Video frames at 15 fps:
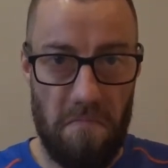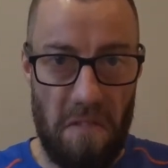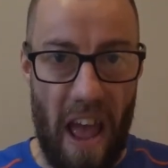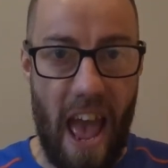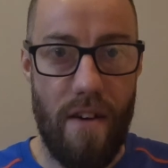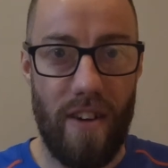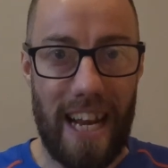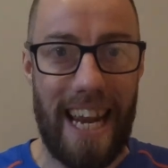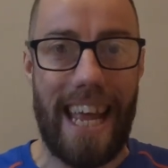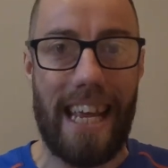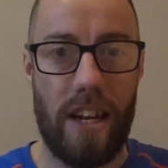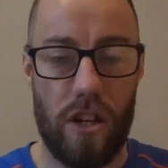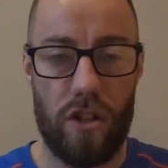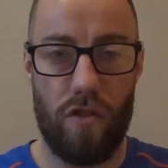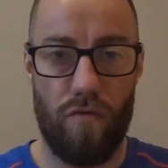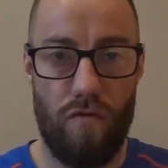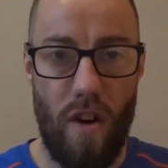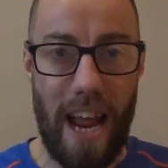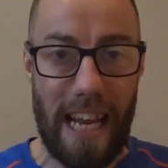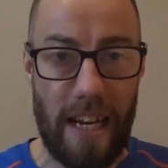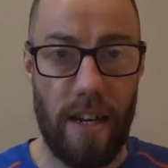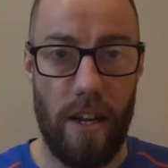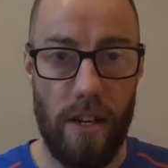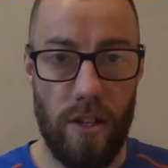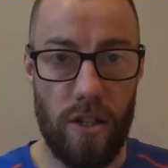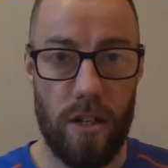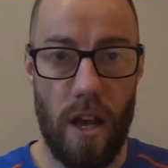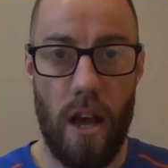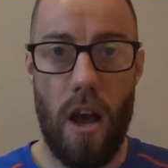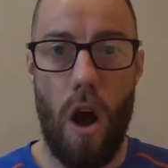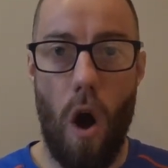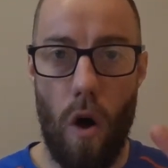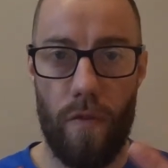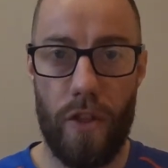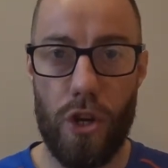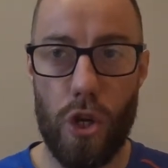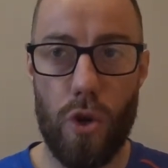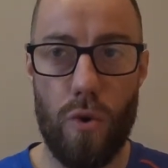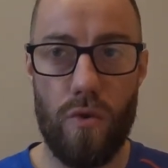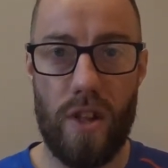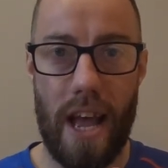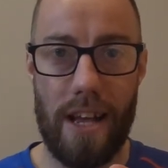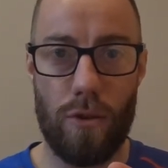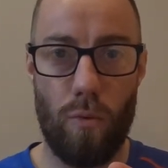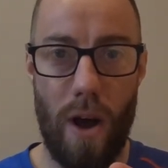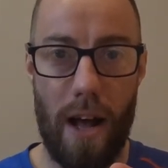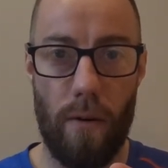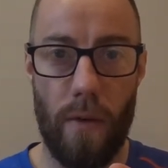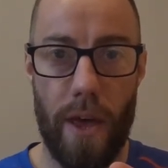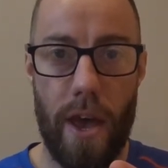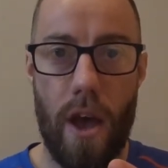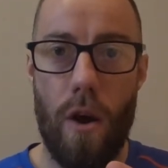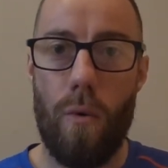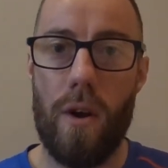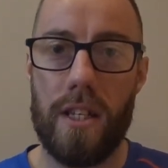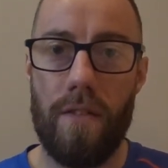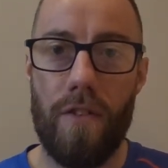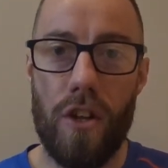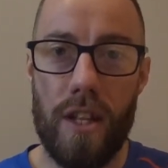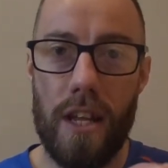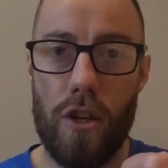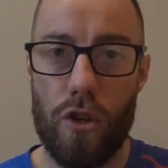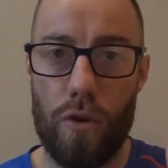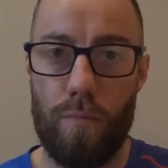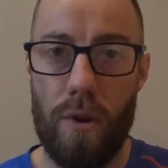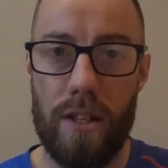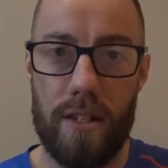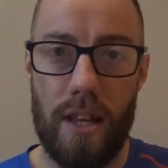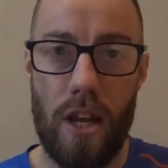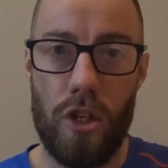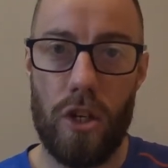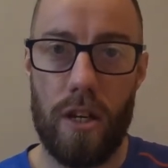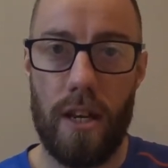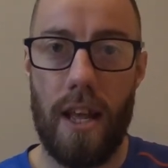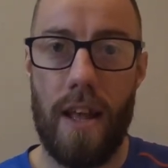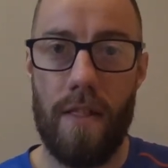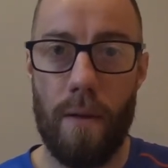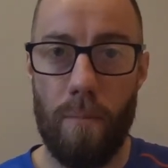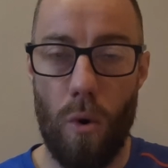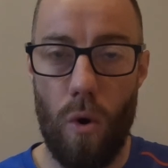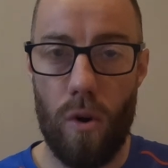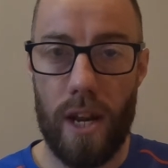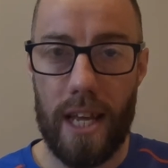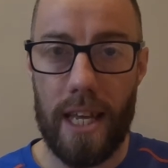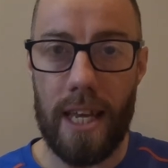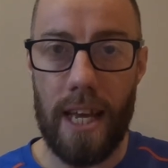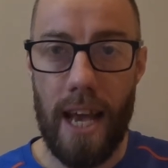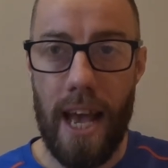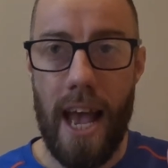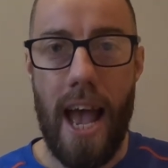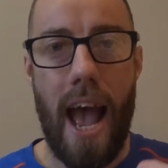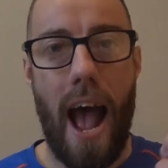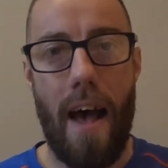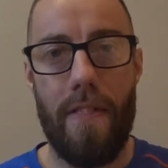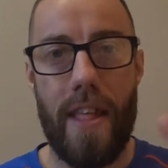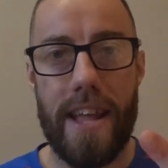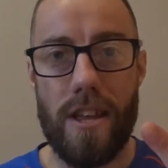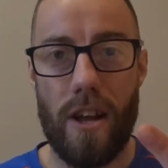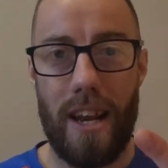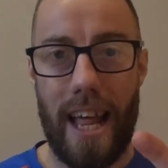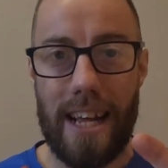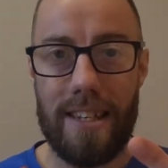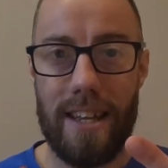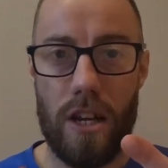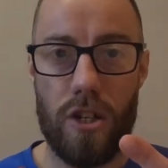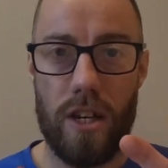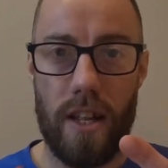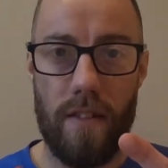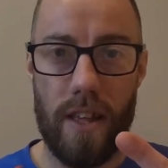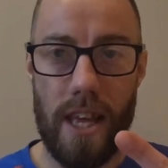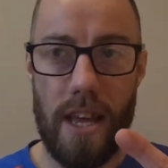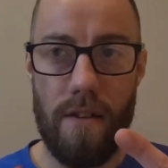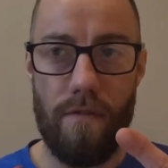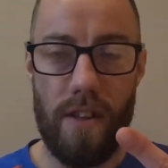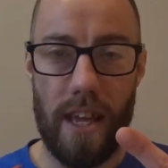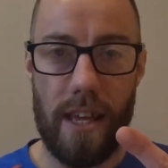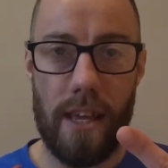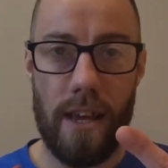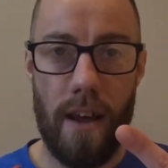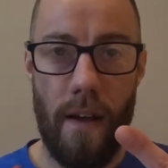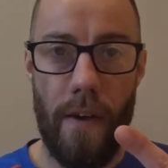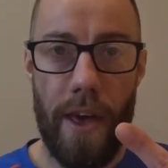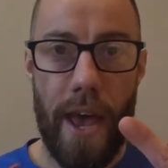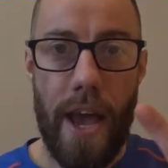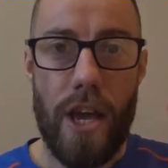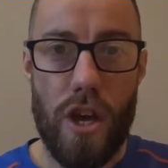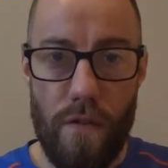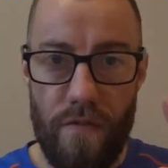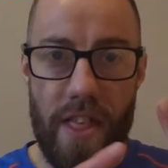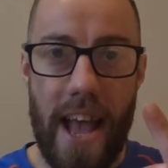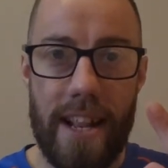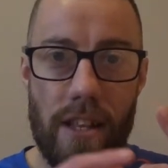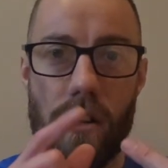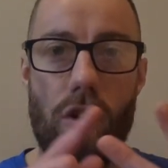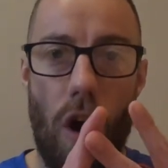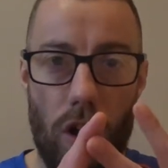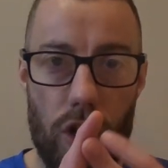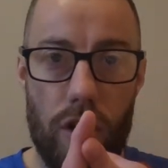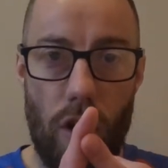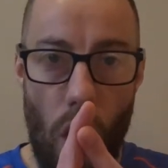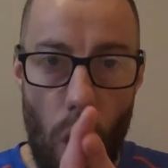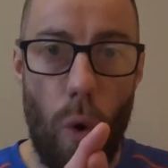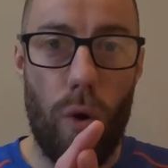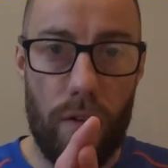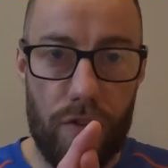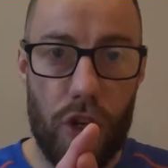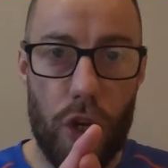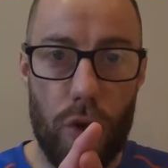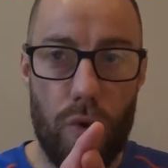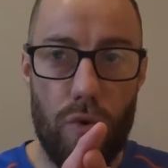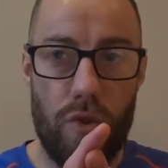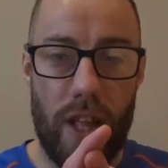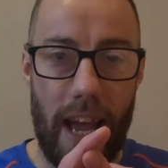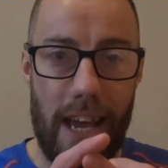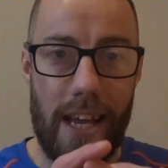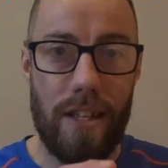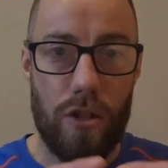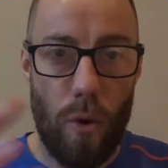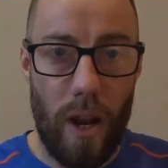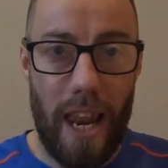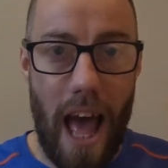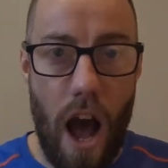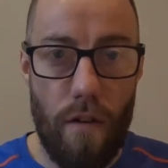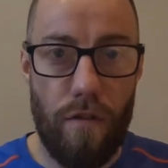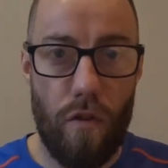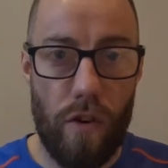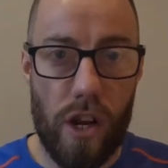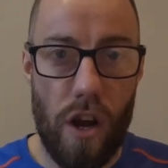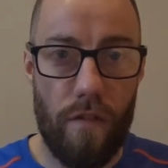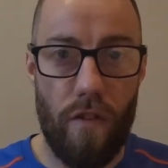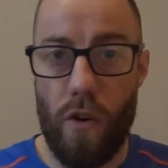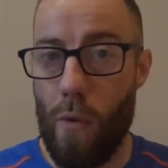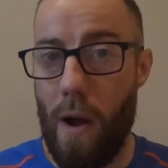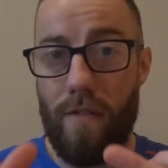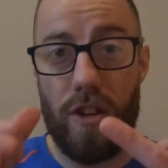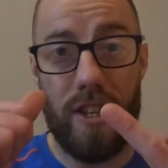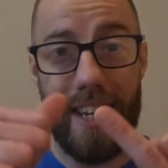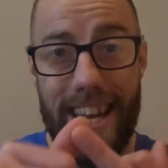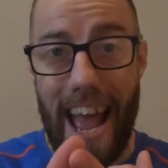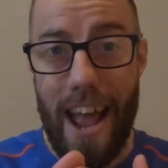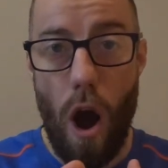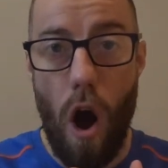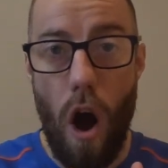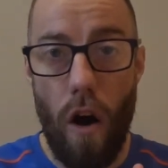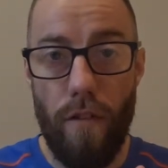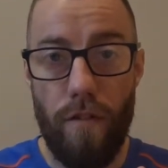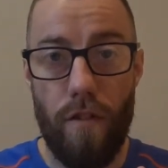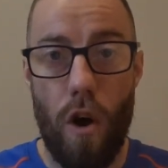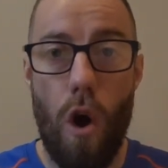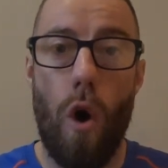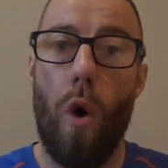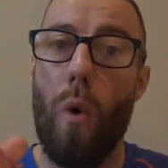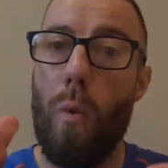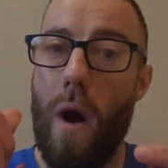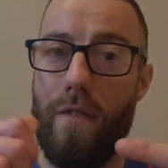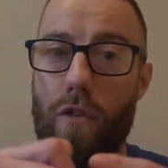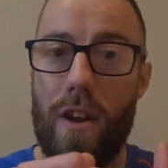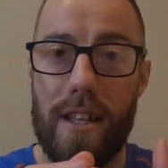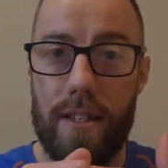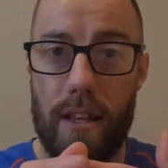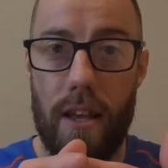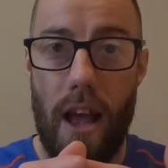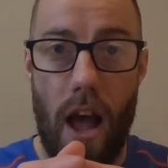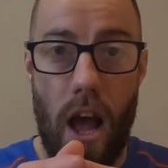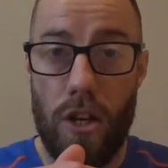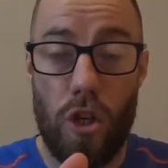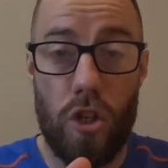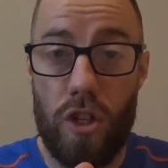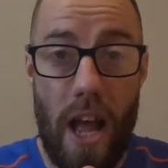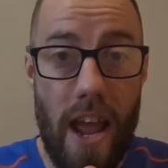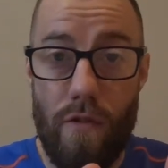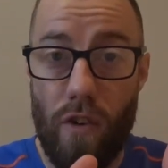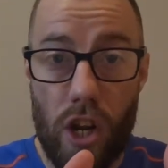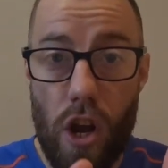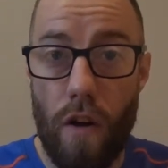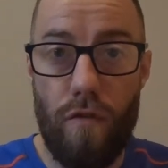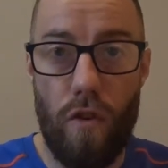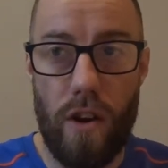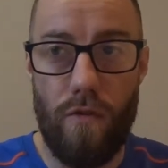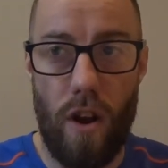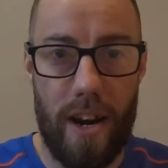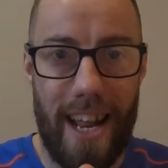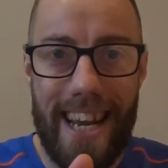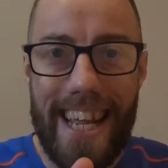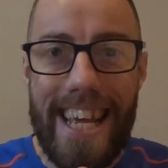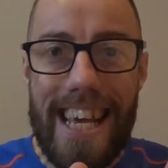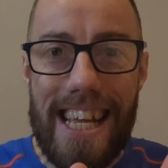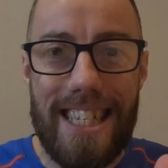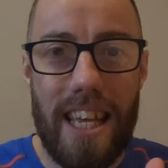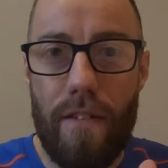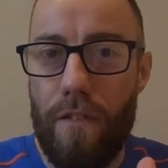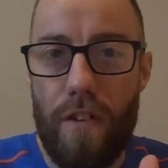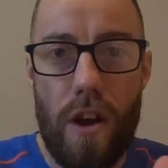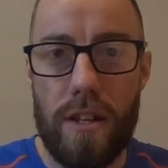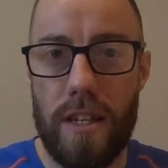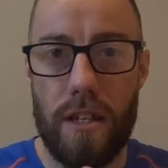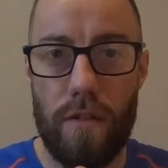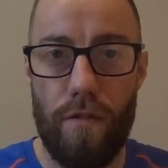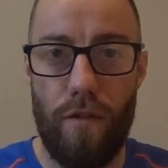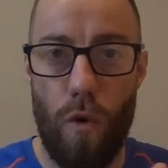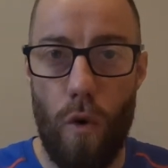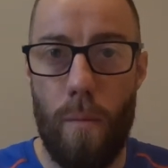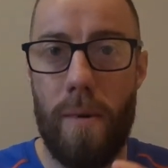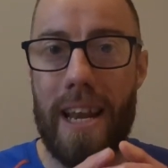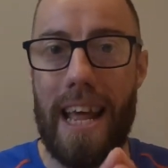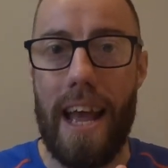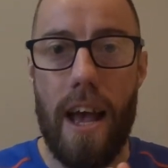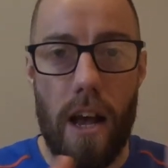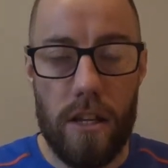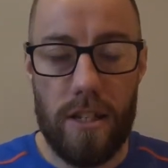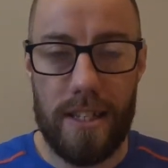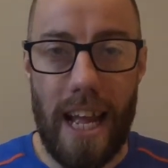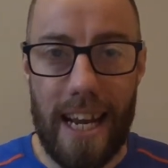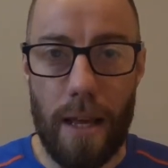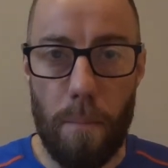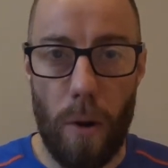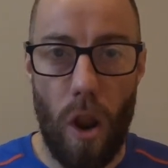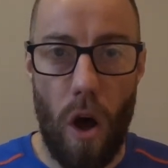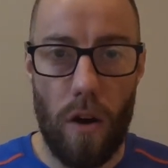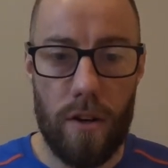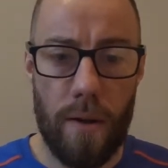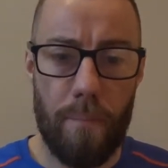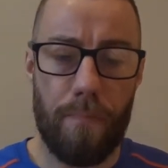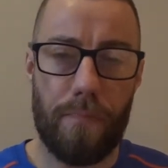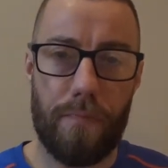heavy leggedness and wreckness on the Tuesday as well. Whereas if you did your sprint session in the morning and then your leg session in the evening, you've then got the whole of Tuesday to allow for recovery, whether it's a day off or whether it's just a recovery run, an easy 30 to 4 minute steady plod.